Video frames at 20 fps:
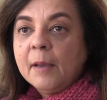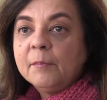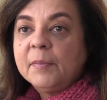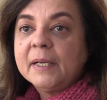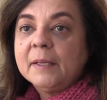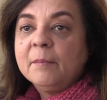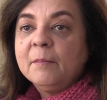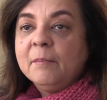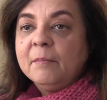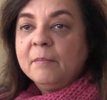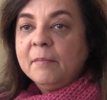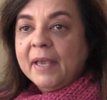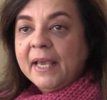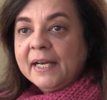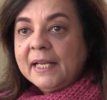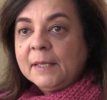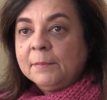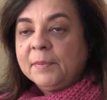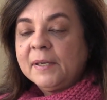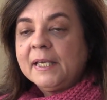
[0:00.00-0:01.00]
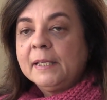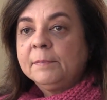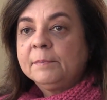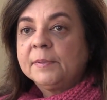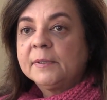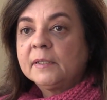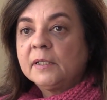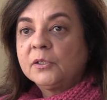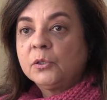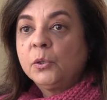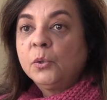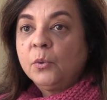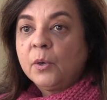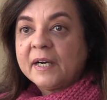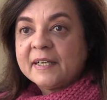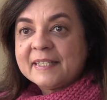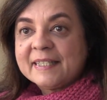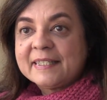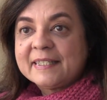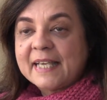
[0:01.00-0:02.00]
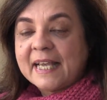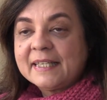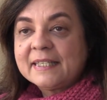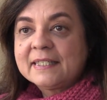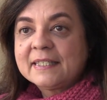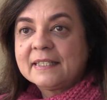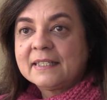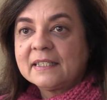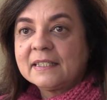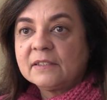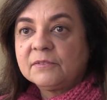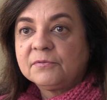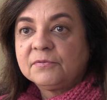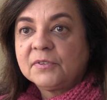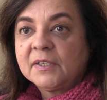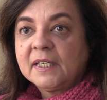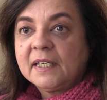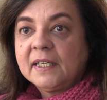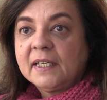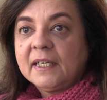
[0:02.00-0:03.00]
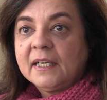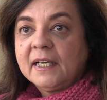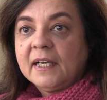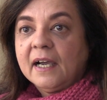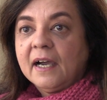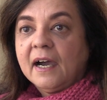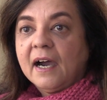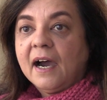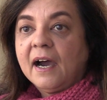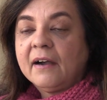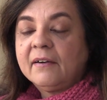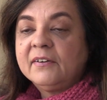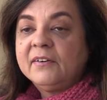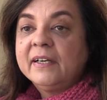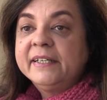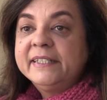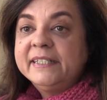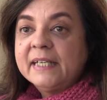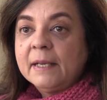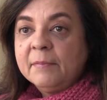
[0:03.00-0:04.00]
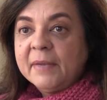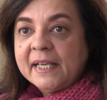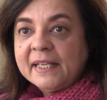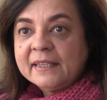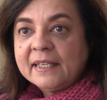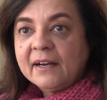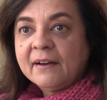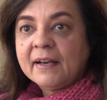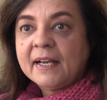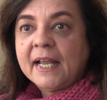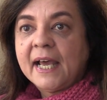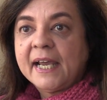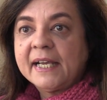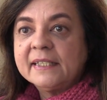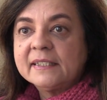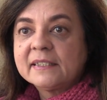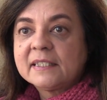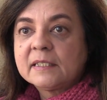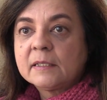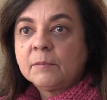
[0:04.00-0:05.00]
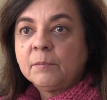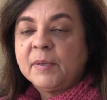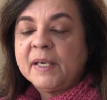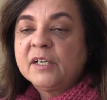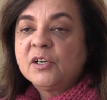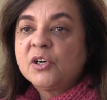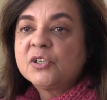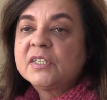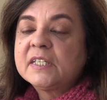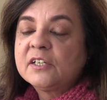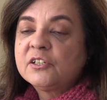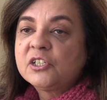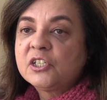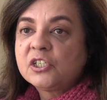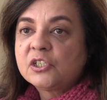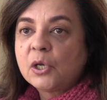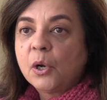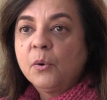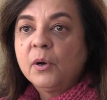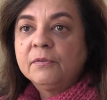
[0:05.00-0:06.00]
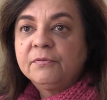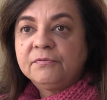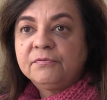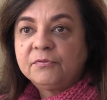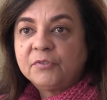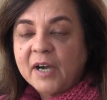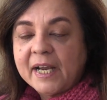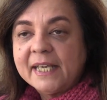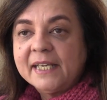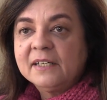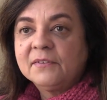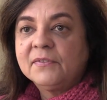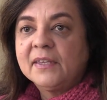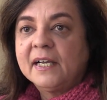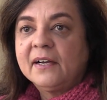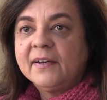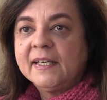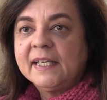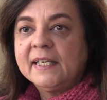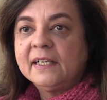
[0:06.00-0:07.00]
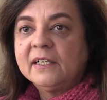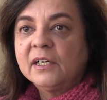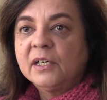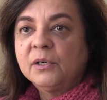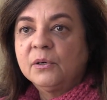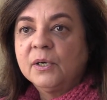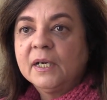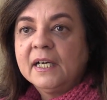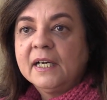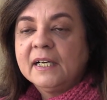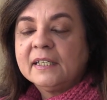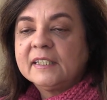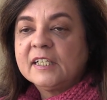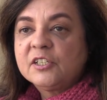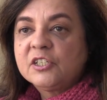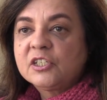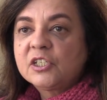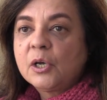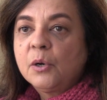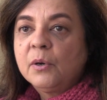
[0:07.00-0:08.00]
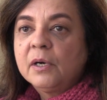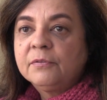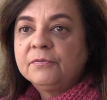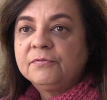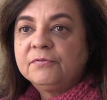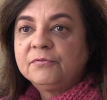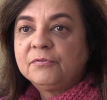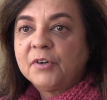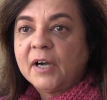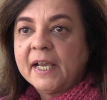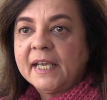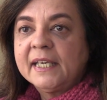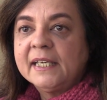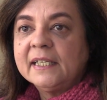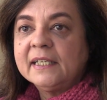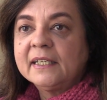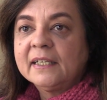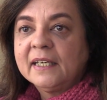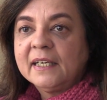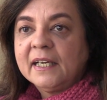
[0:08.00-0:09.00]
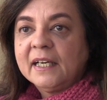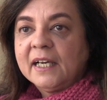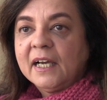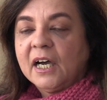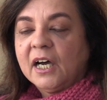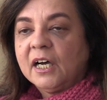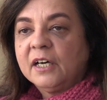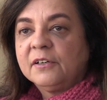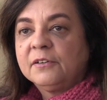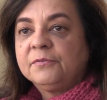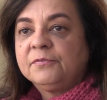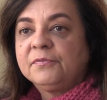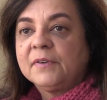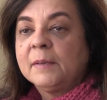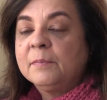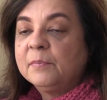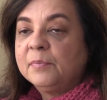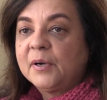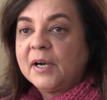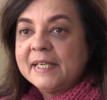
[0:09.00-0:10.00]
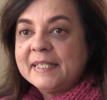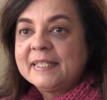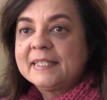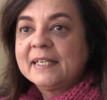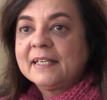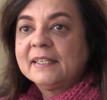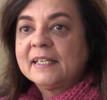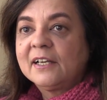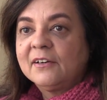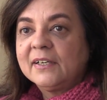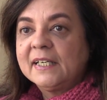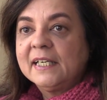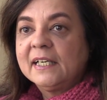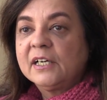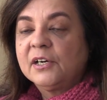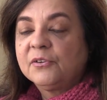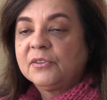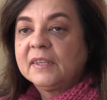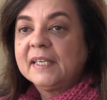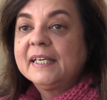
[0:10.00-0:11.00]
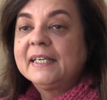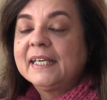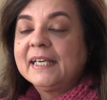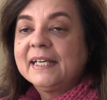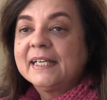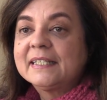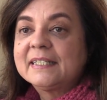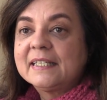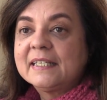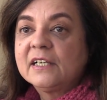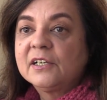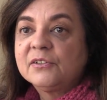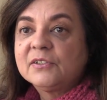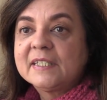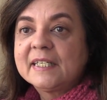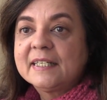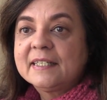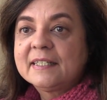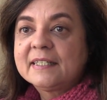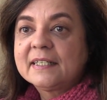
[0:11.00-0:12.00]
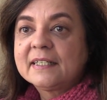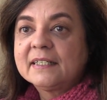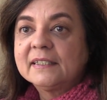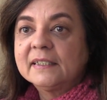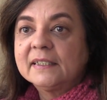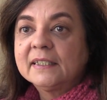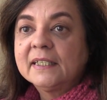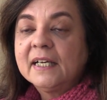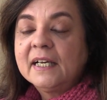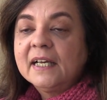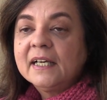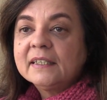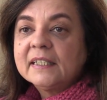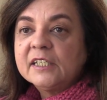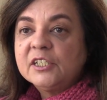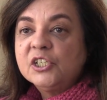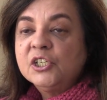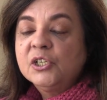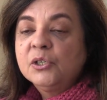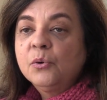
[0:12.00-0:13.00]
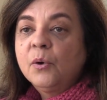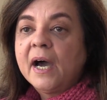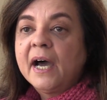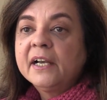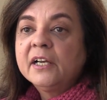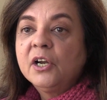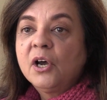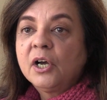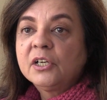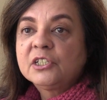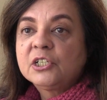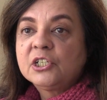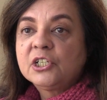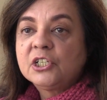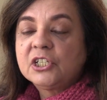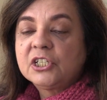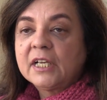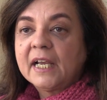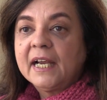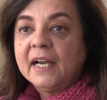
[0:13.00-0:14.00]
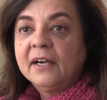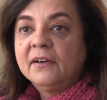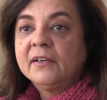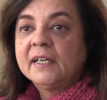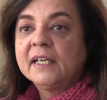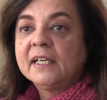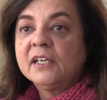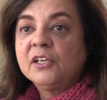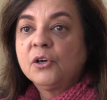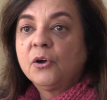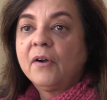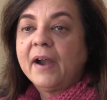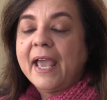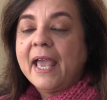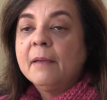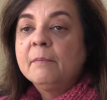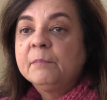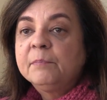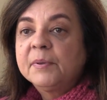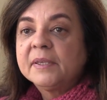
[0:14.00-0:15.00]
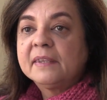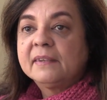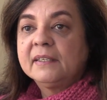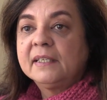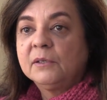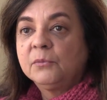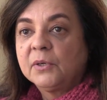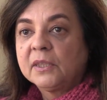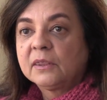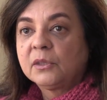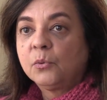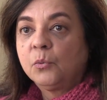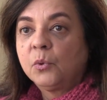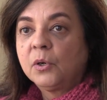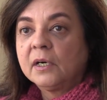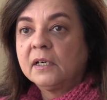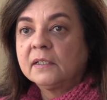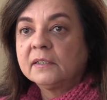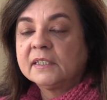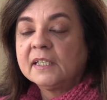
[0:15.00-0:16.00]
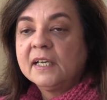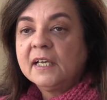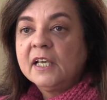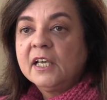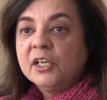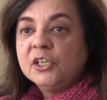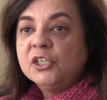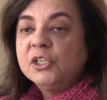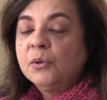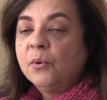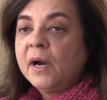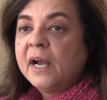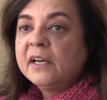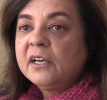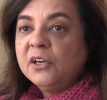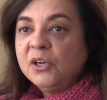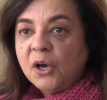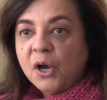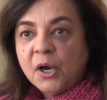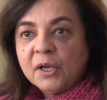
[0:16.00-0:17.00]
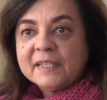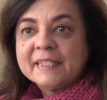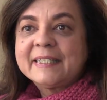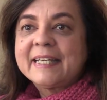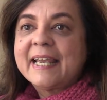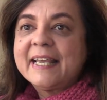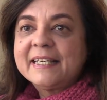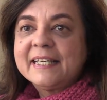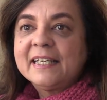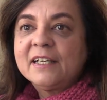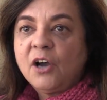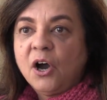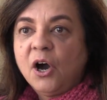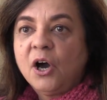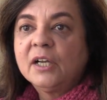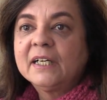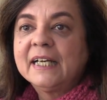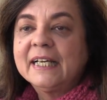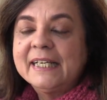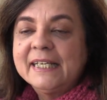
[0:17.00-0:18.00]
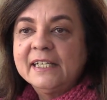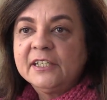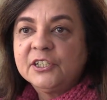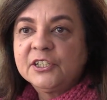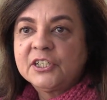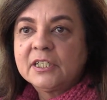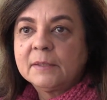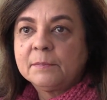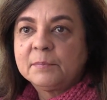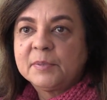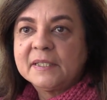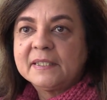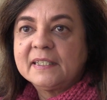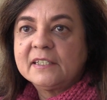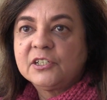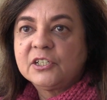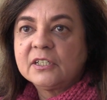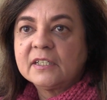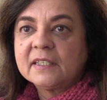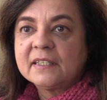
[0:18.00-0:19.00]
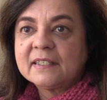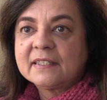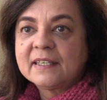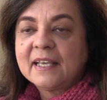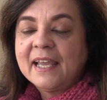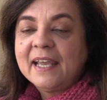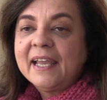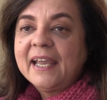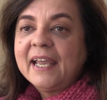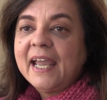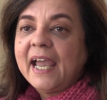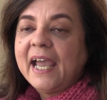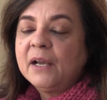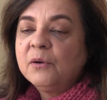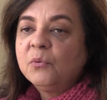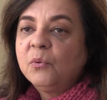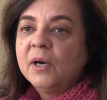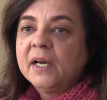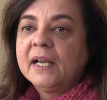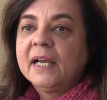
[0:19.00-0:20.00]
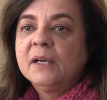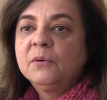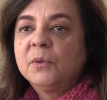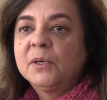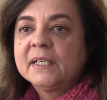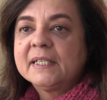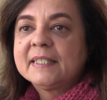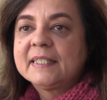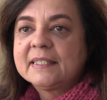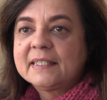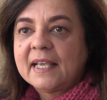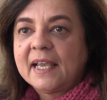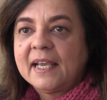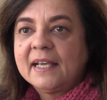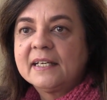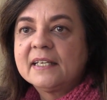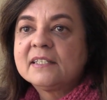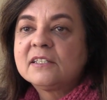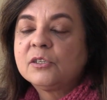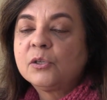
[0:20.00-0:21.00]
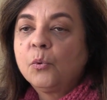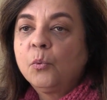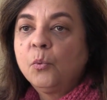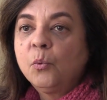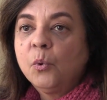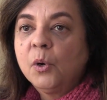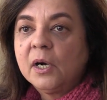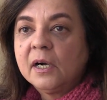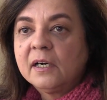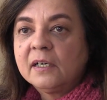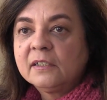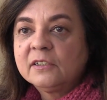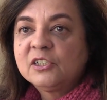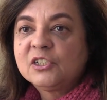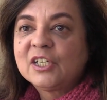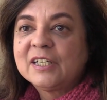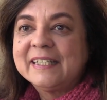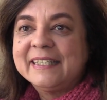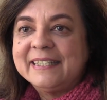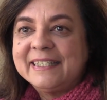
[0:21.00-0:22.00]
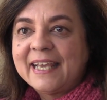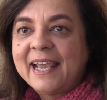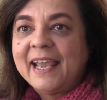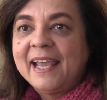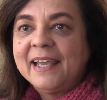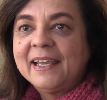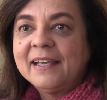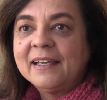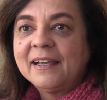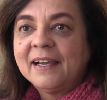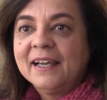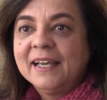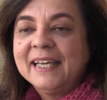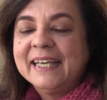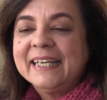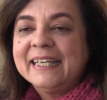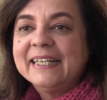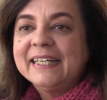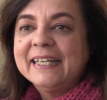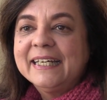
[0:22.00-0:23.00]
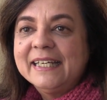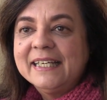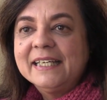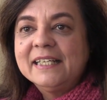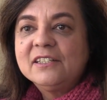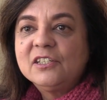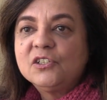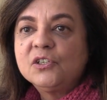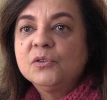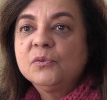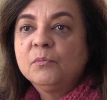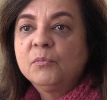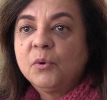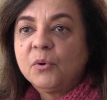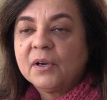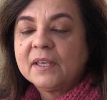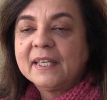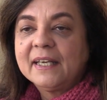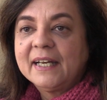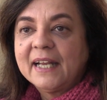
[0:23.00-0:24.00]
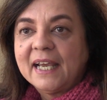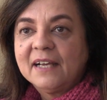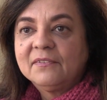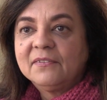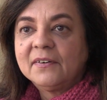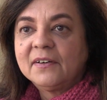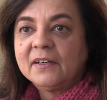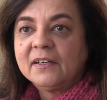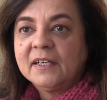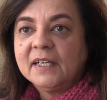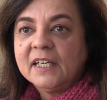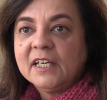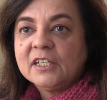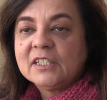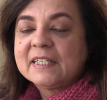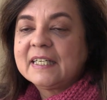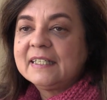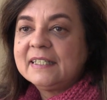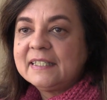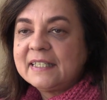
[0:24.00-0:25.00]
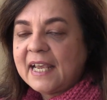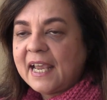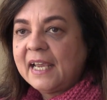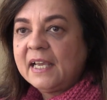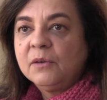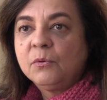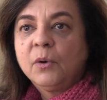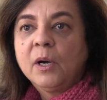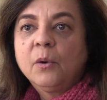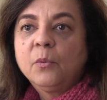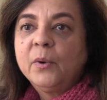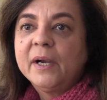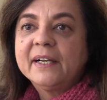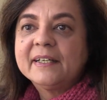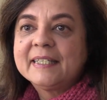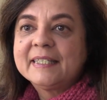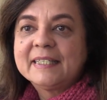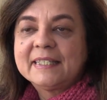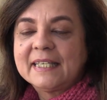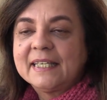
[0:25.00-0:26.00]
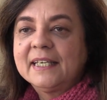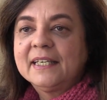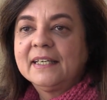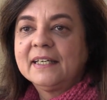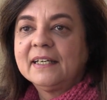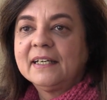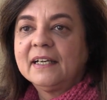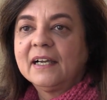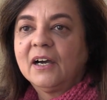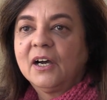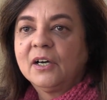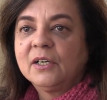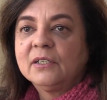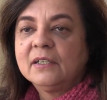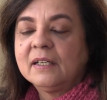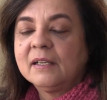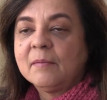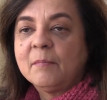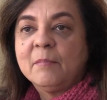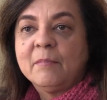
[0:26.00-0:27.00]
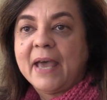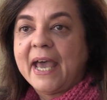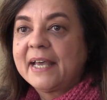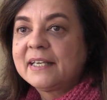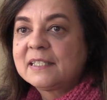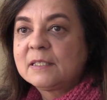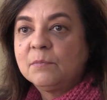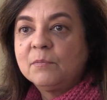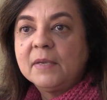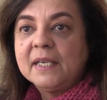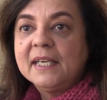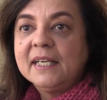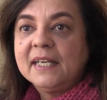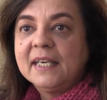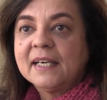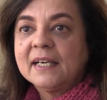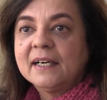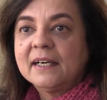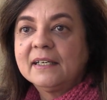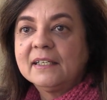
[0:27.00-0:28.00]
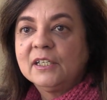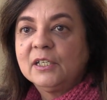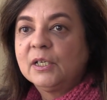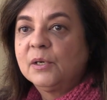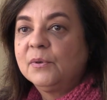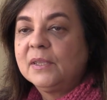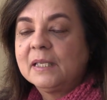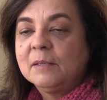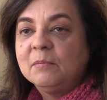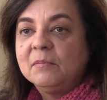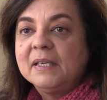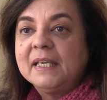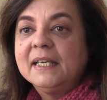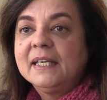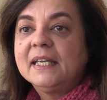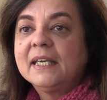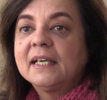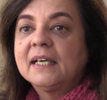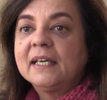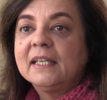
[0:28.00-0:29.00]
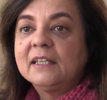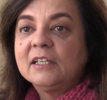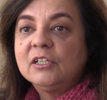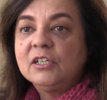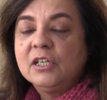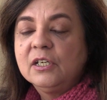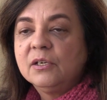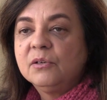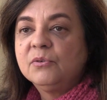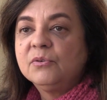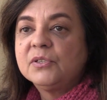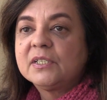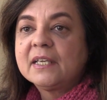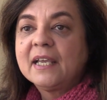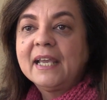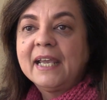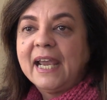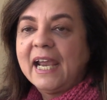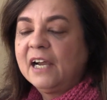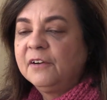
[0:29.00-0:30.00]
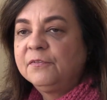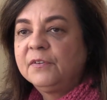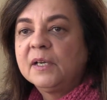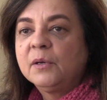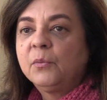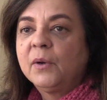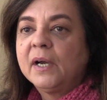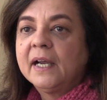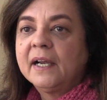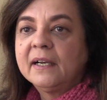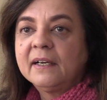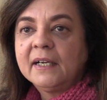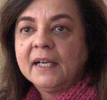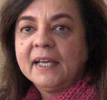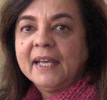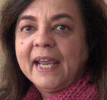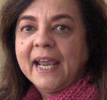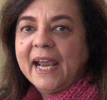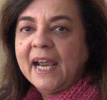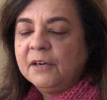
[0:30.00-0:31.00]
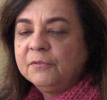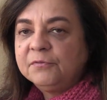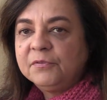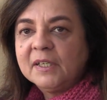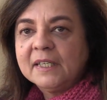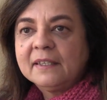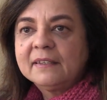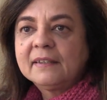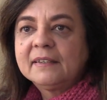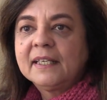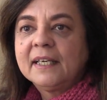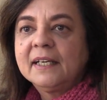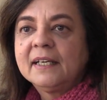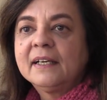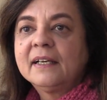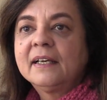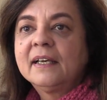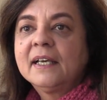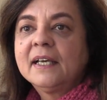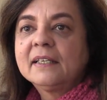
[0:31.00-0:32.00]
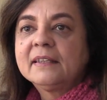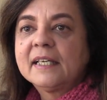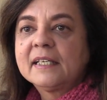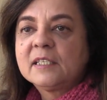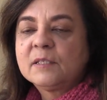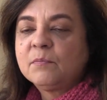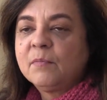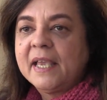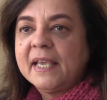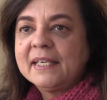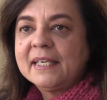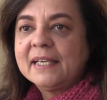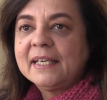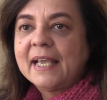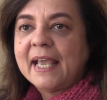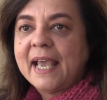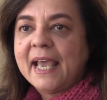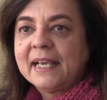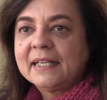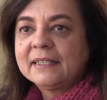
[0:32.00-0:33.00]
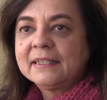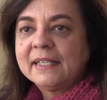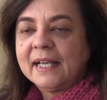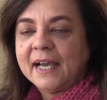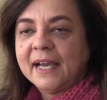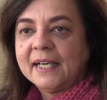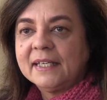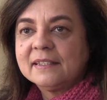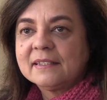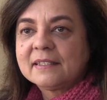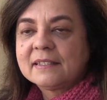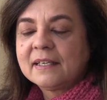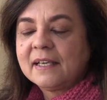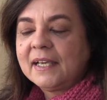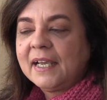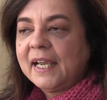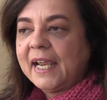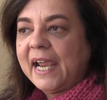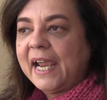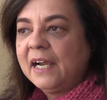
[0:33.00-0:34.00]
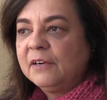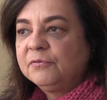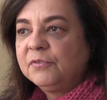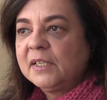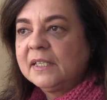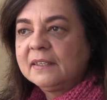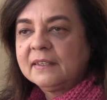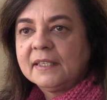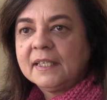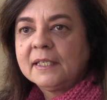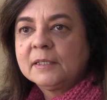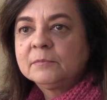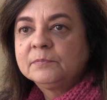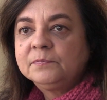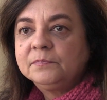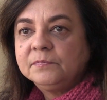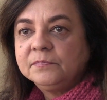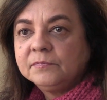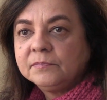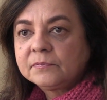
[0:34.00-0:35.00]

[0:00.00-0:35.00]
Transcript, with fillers: But many people who are sensitive are dimming their lights because they're so afraid of their ego. They're so afraid of embracing their ego, thinking it's egotistical, that you are not sharing your empathy with the world. You are not taking on leadership positions. And what I want to say is the world today needs you more than ever. Today, what we're seeing on mass media, you know, in the media, in the news, everywhere, everything that's making headlines, everything